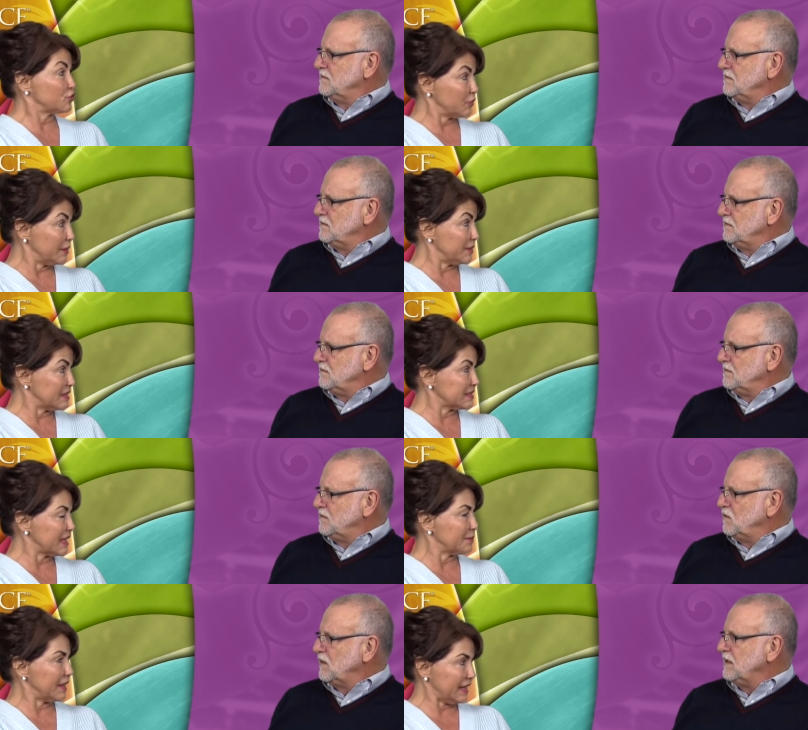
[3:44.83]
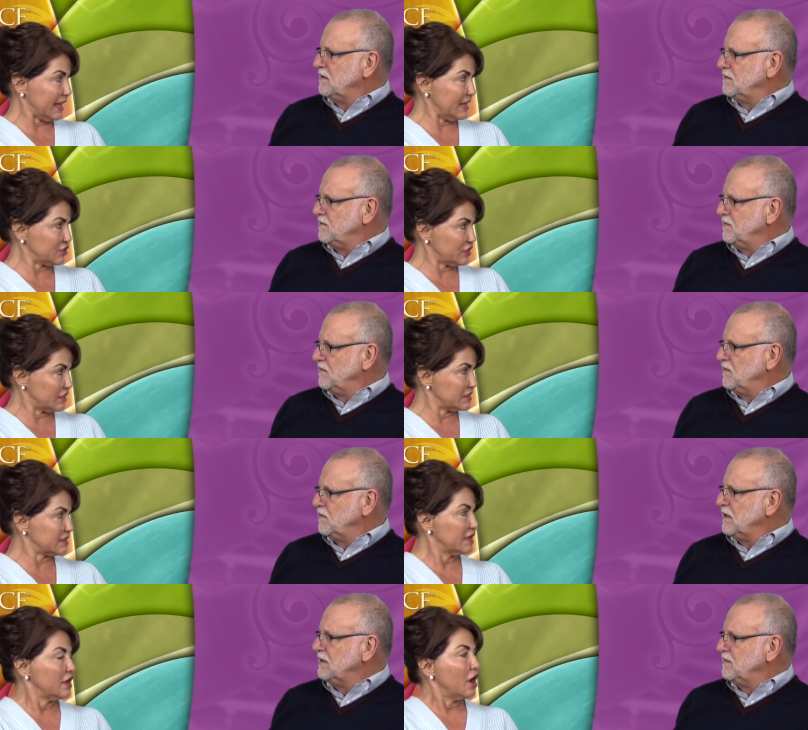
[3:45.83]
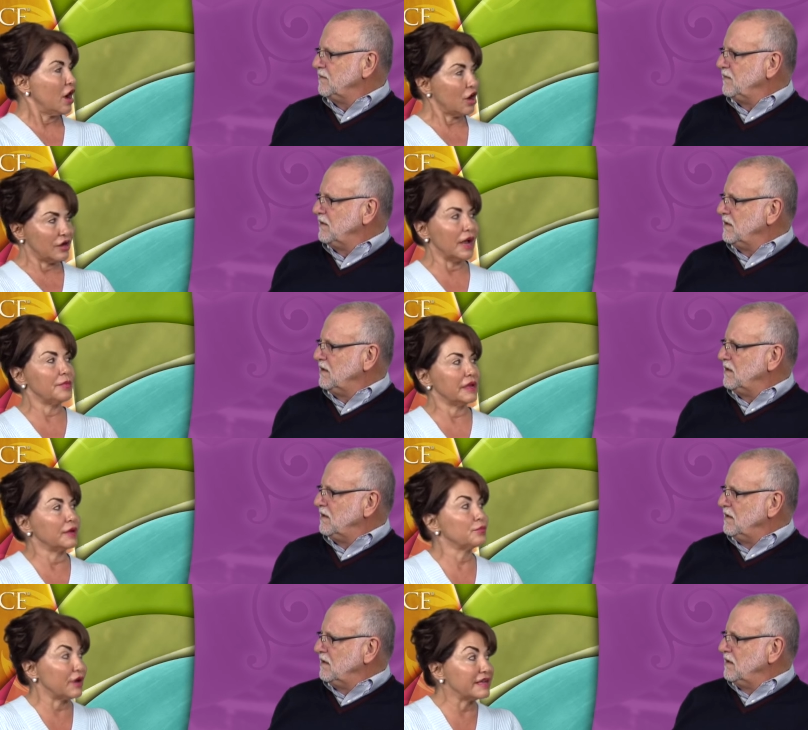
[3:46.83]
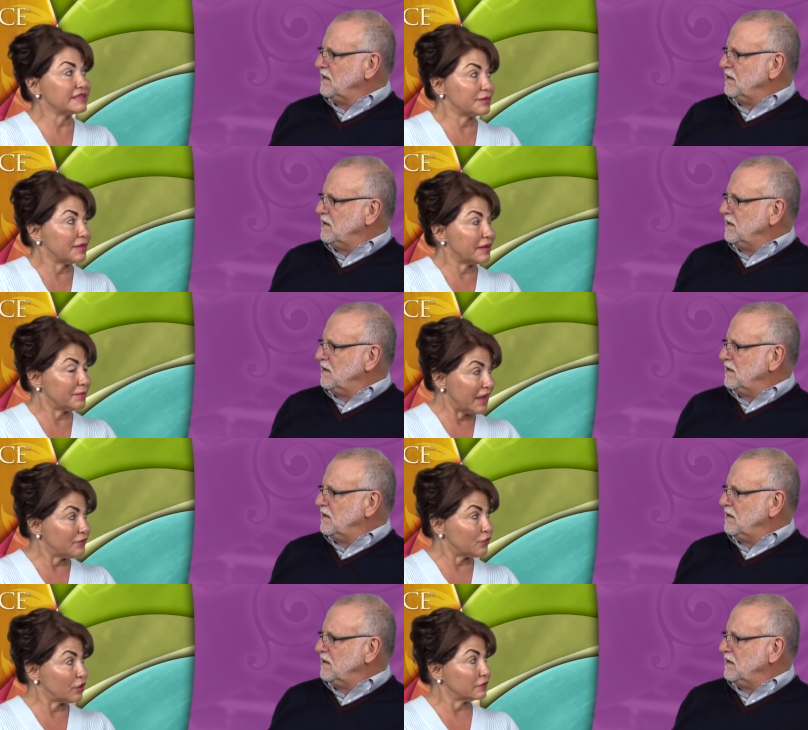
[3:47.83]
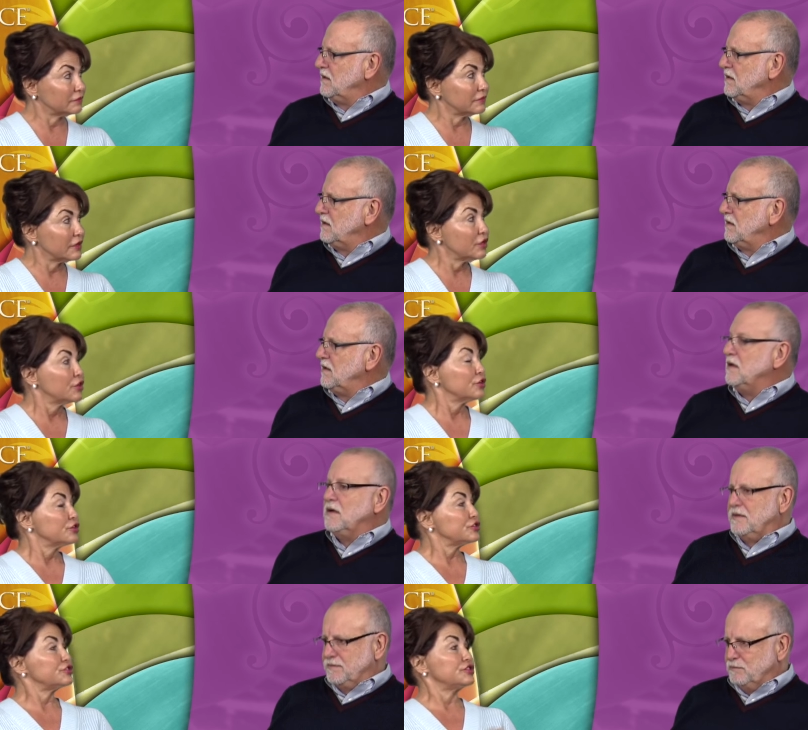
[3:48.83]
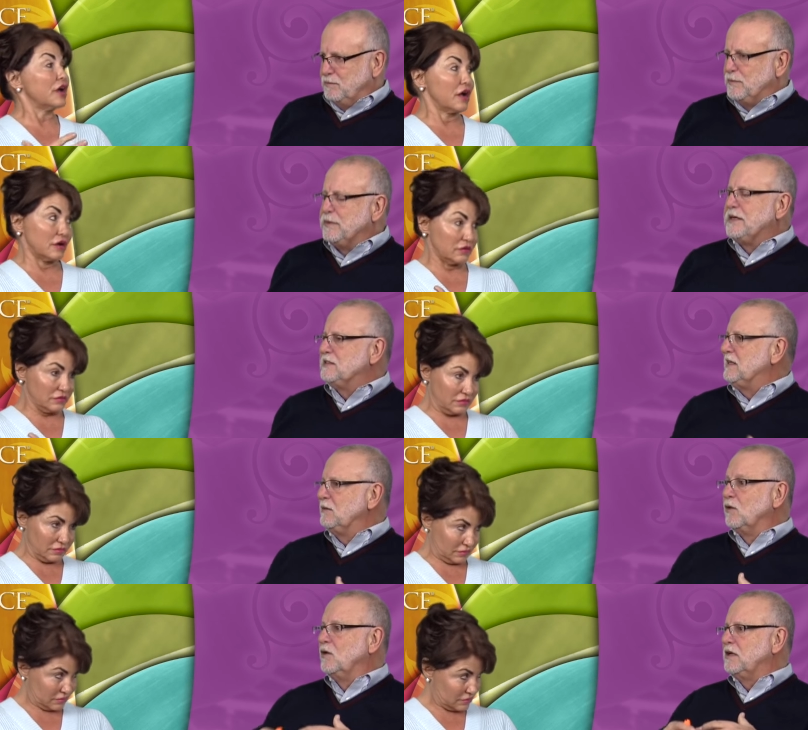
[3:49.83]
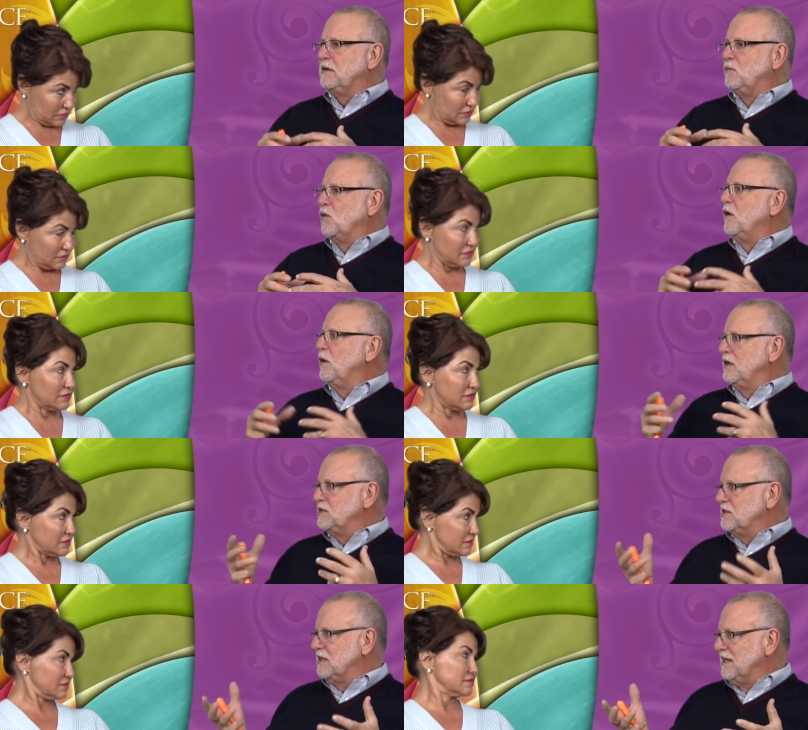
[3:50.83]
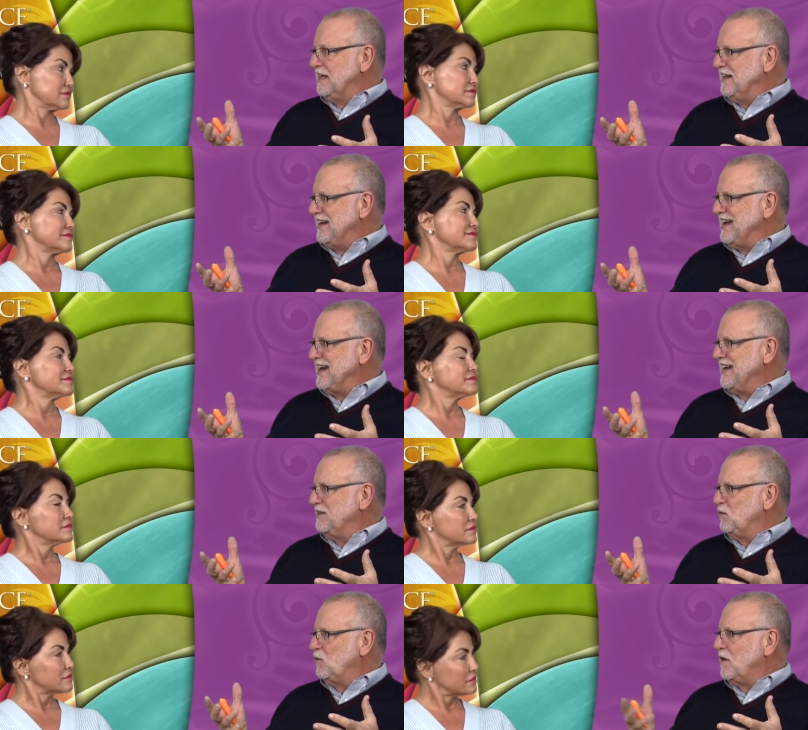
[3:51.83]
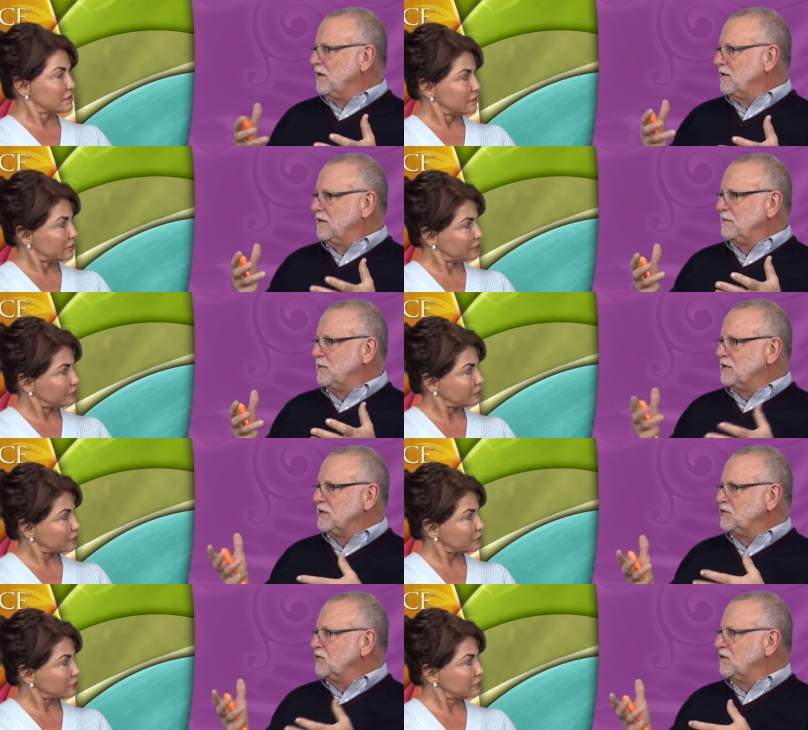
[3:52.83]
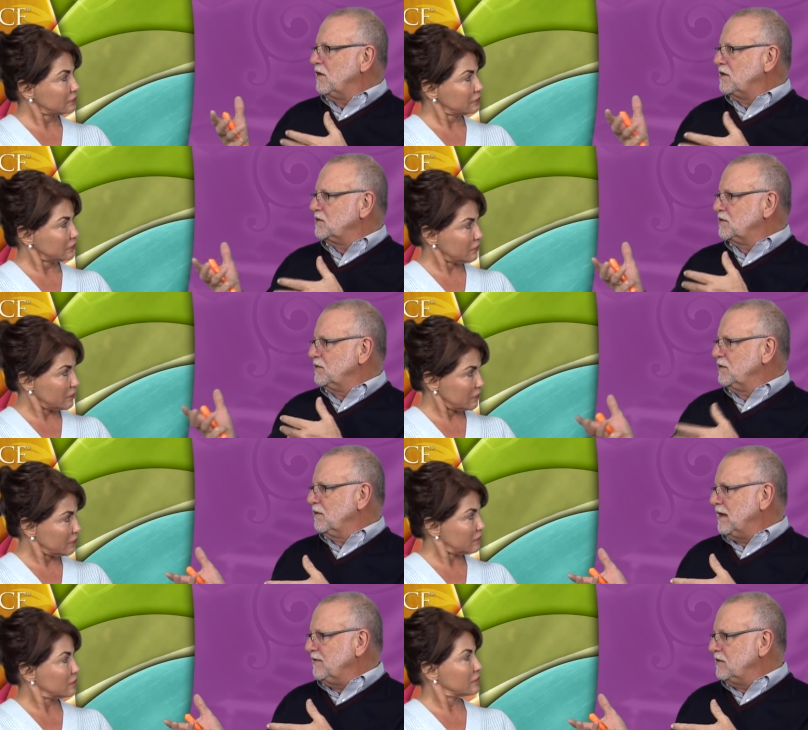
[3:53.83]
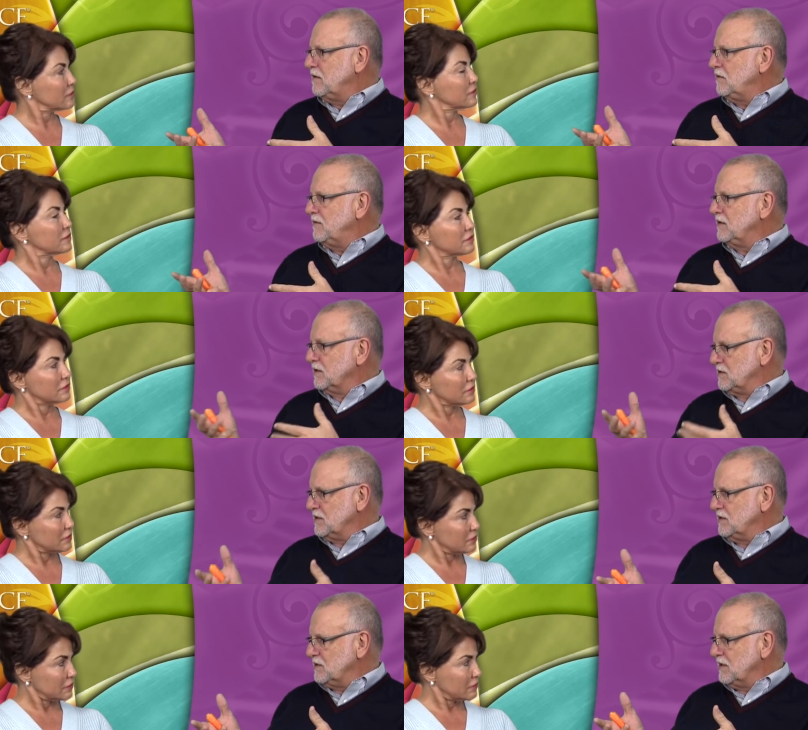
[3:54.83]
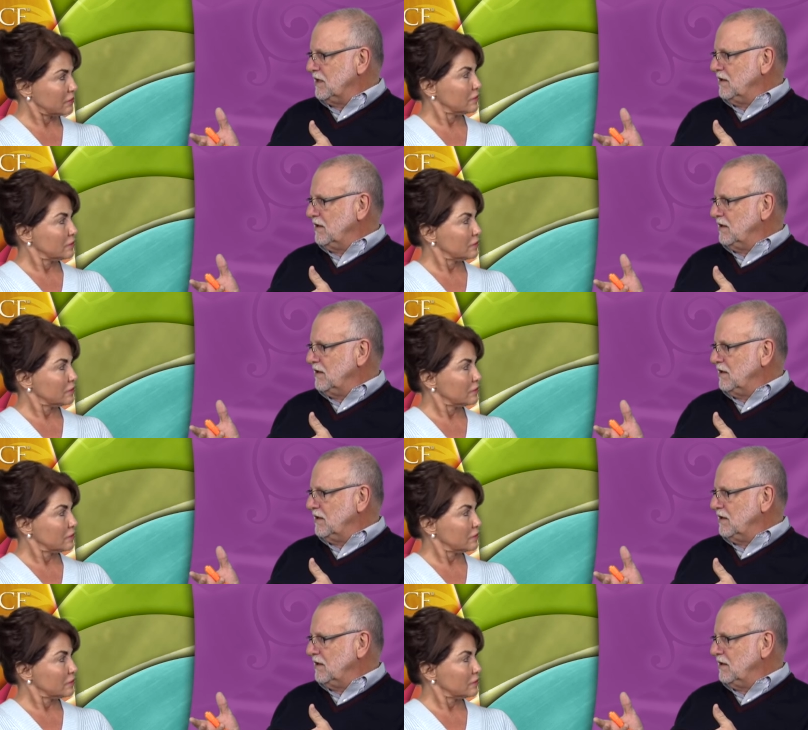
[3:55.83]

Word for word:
Speaker 1: treatments like medications right. Right. are now being embraced and being paid for. So, because
Speaker 2: again, we're looking more holistically at what are the potential costs through your lifetime of illnesses